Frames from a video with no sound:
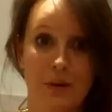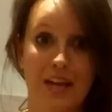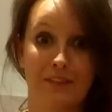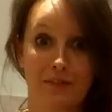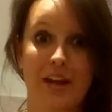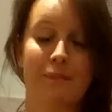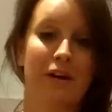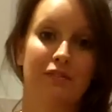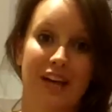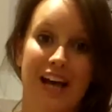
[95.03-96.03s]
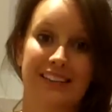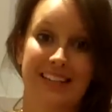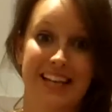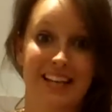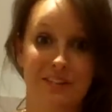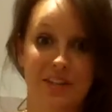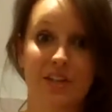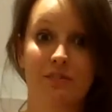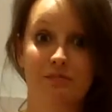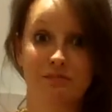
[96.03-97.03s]
paying the right amount of tax at the end of the
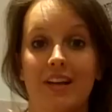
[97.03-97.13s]
year.